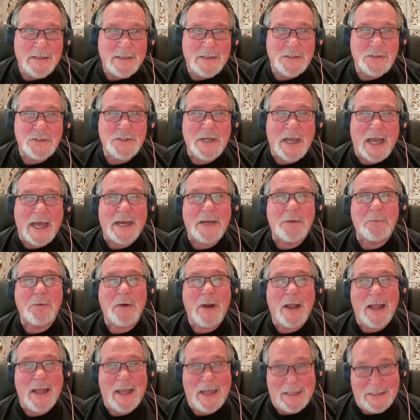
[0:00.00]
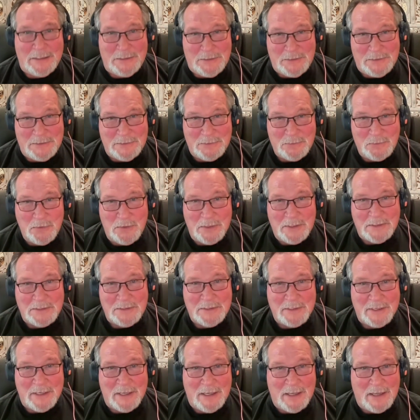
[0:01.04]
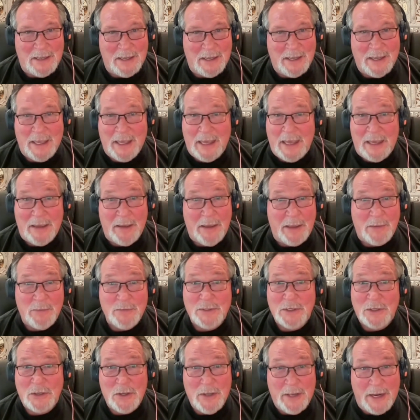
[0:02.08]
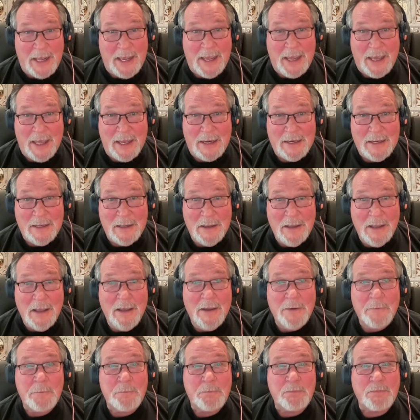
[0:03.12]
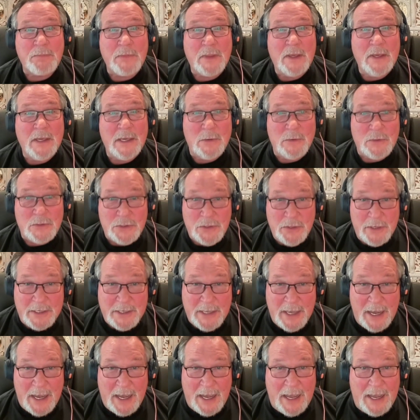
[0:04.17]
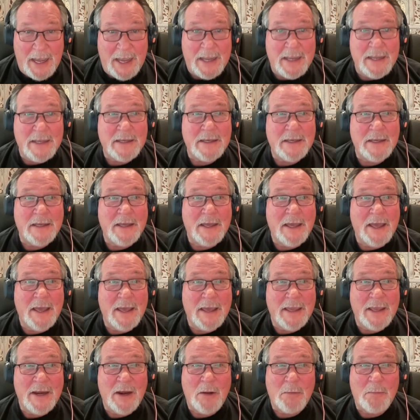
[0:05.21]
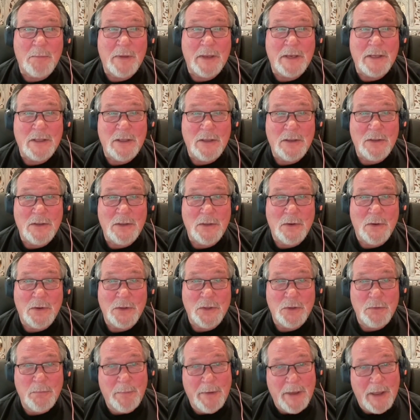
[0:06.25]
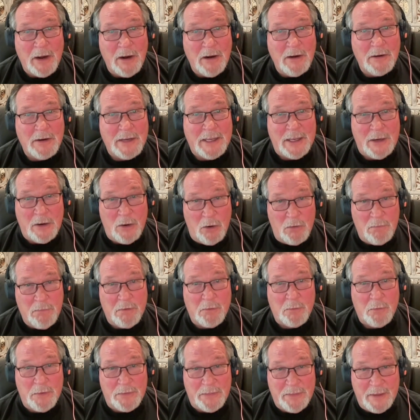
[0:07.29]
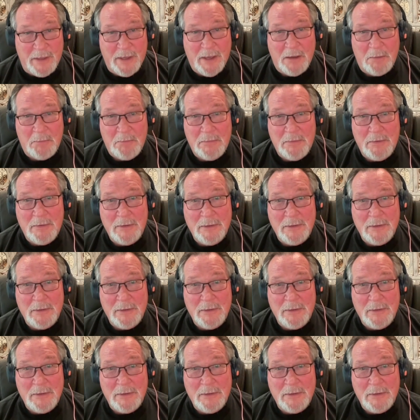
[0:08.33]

Johnny Rods was he was a good hand. He was a good guy. But you better get over with him